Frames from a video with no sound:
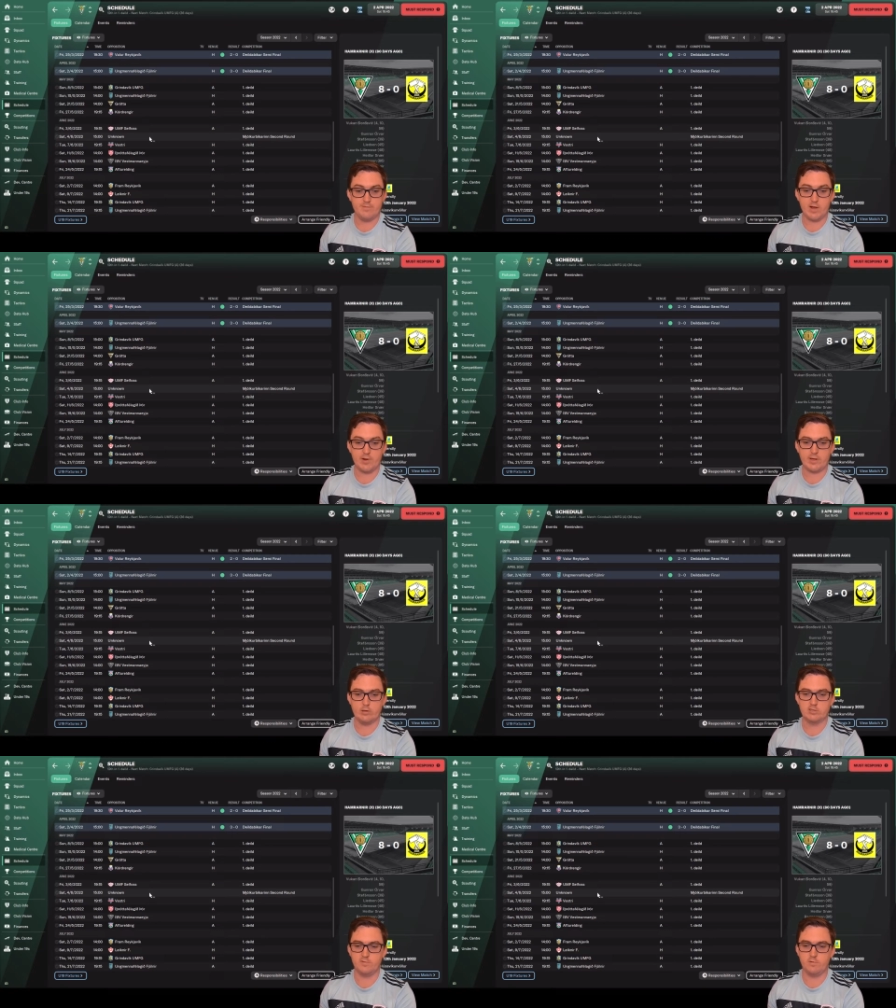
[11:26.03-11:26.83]
very
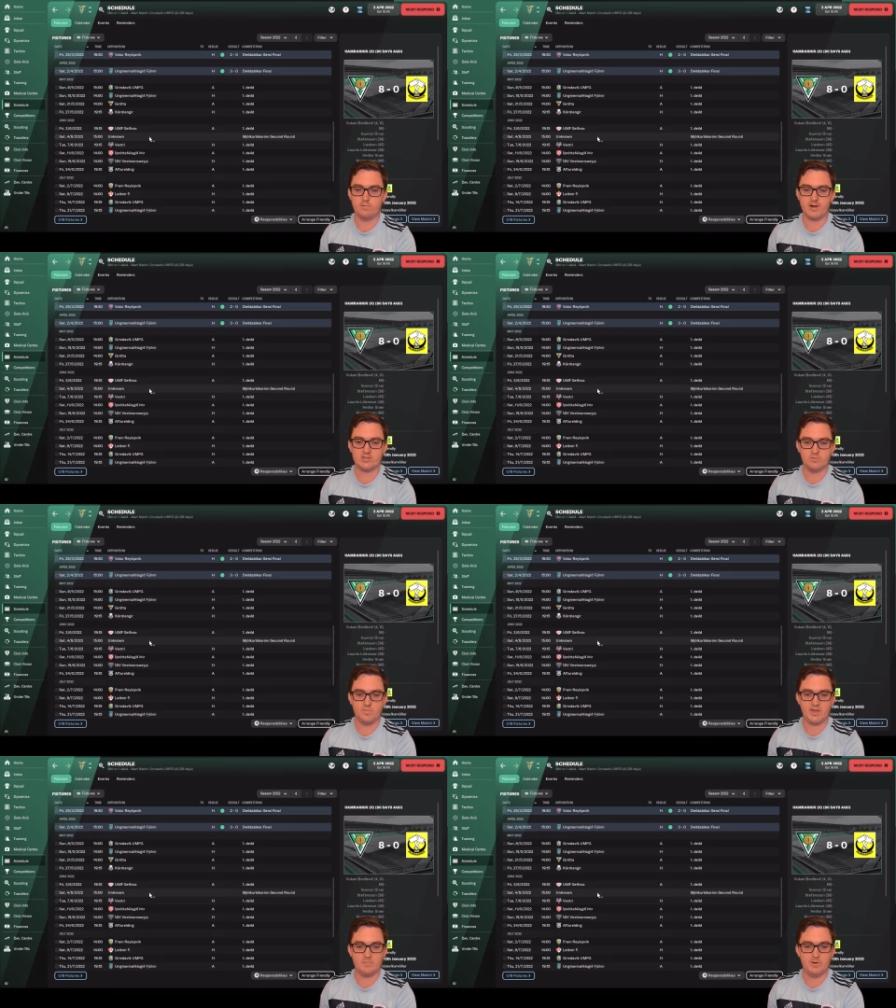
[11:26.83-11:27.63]
useful for us.
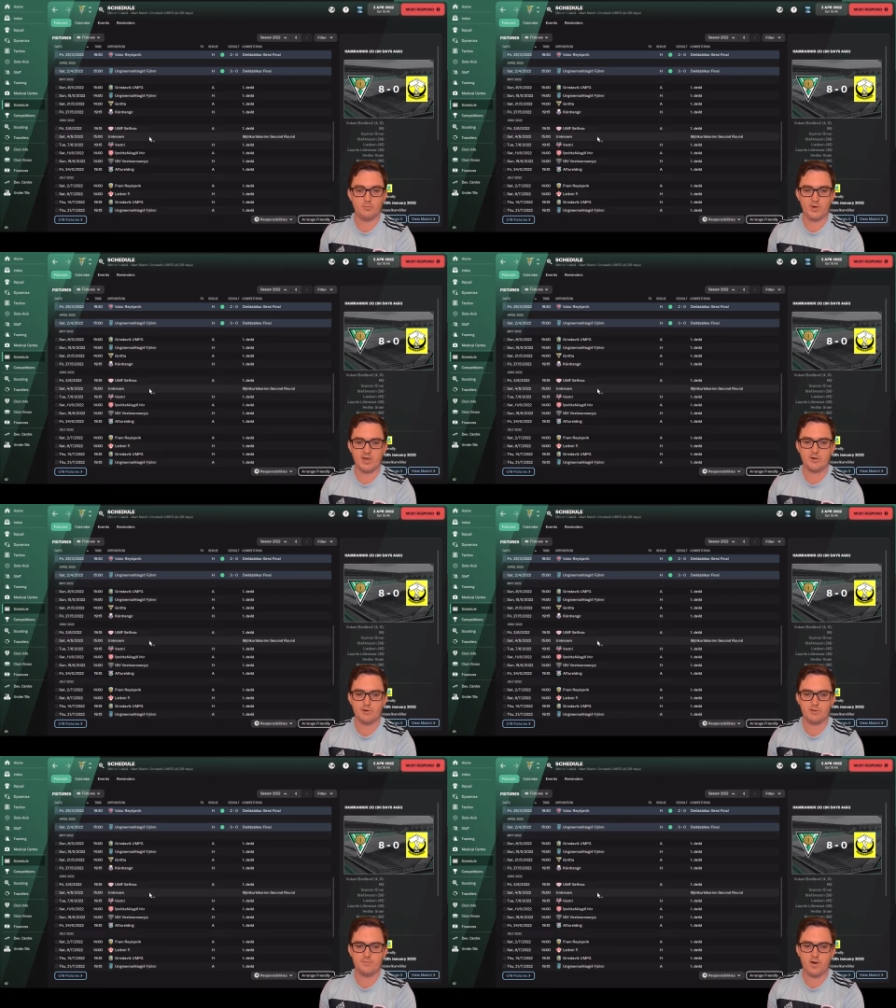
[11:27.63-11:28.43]
Would be a bit weird
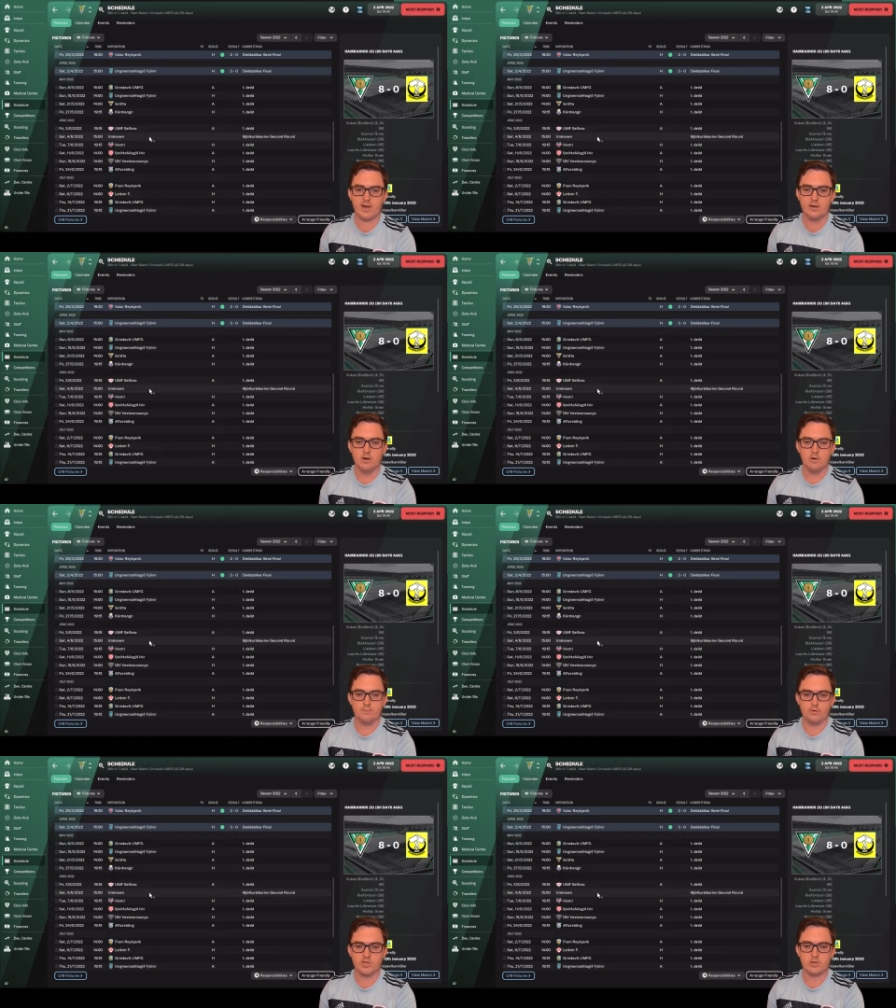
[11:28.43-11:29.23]
qualifying
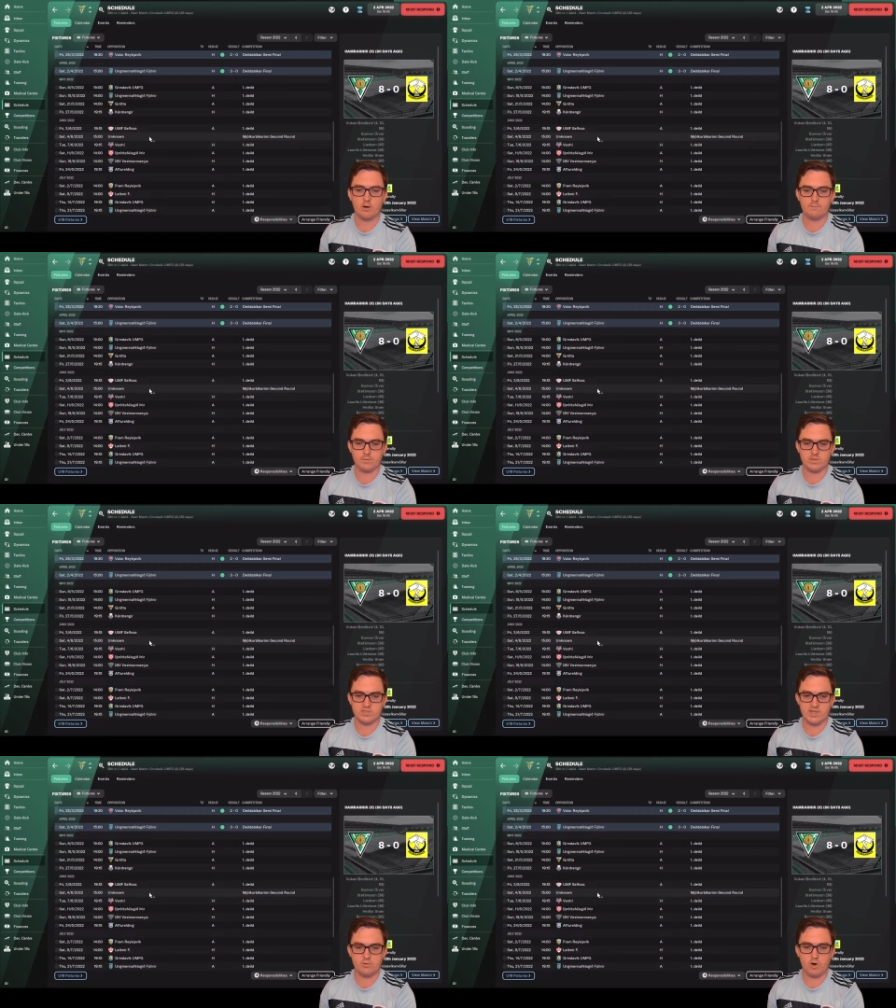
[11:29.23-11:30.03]
for the
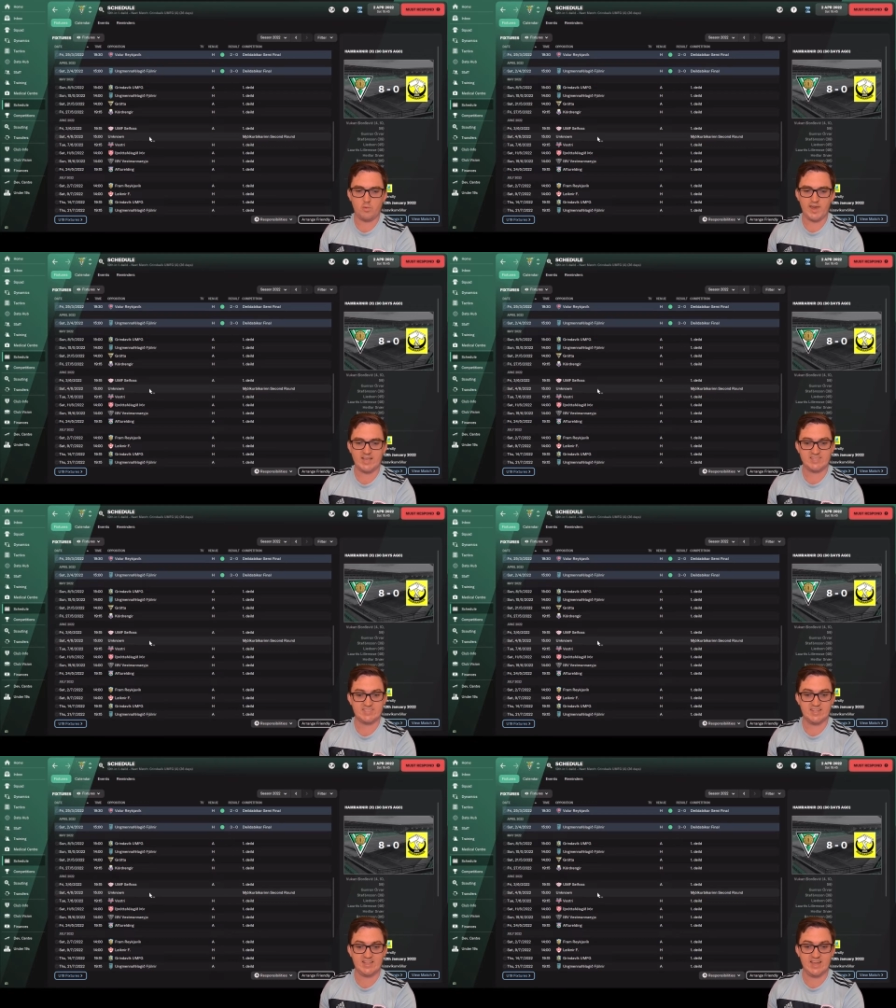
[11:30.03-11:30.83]
Conference League while we are
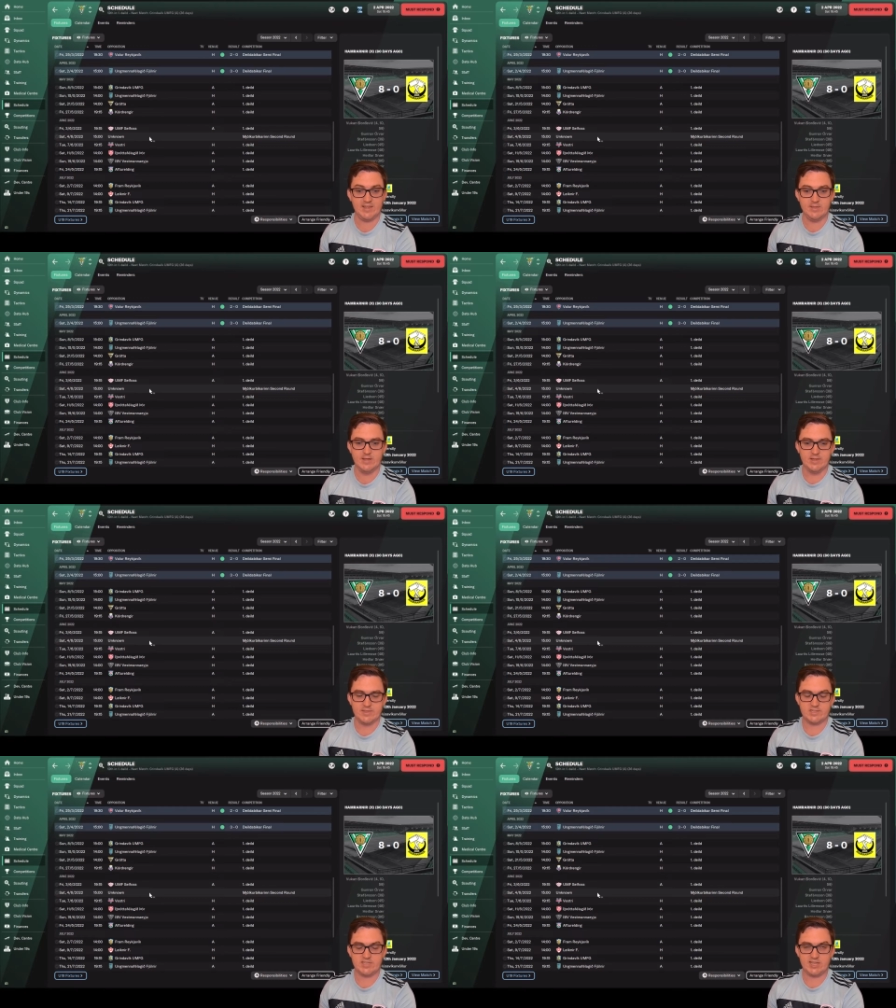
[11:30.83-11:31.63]
still in
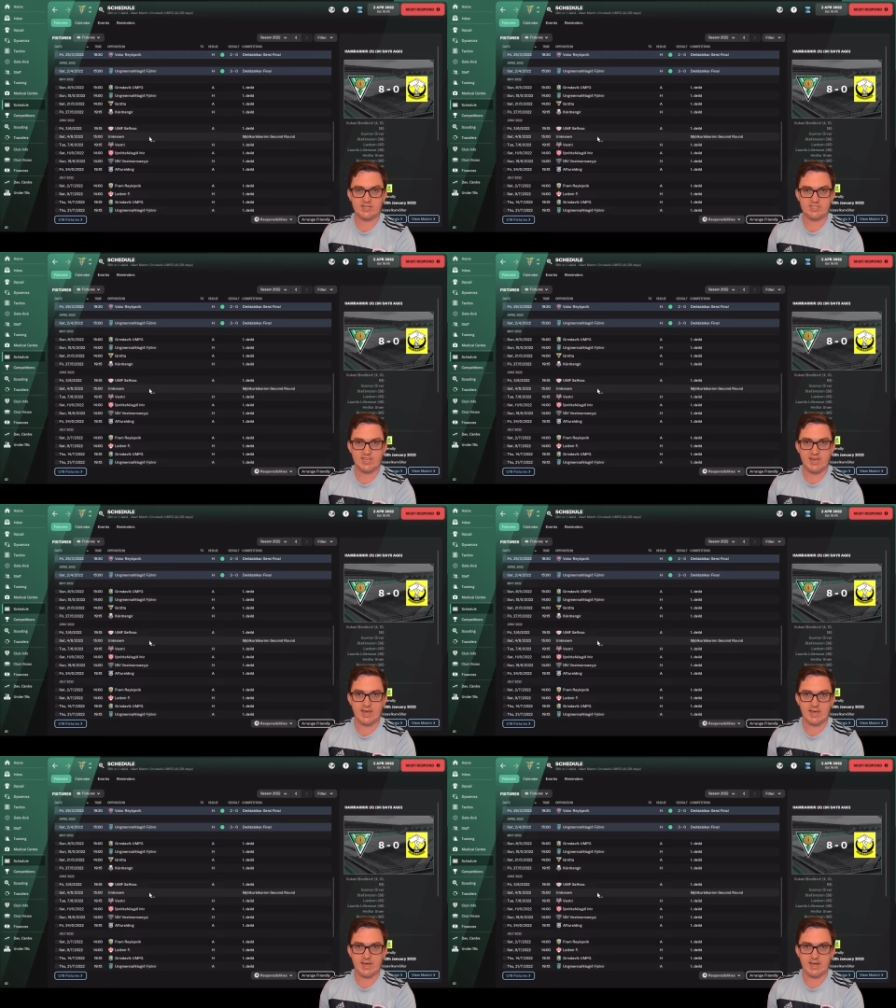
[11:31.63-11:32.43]
the second
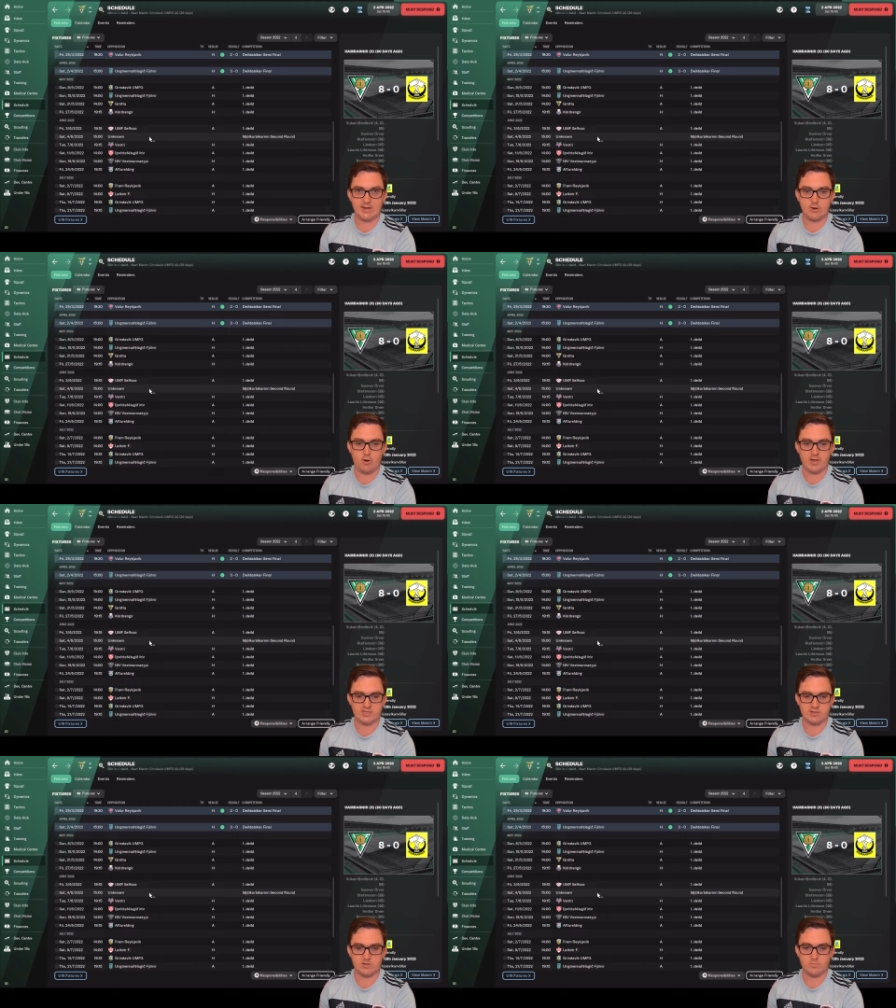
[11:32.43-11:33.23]
tier here in Iceland,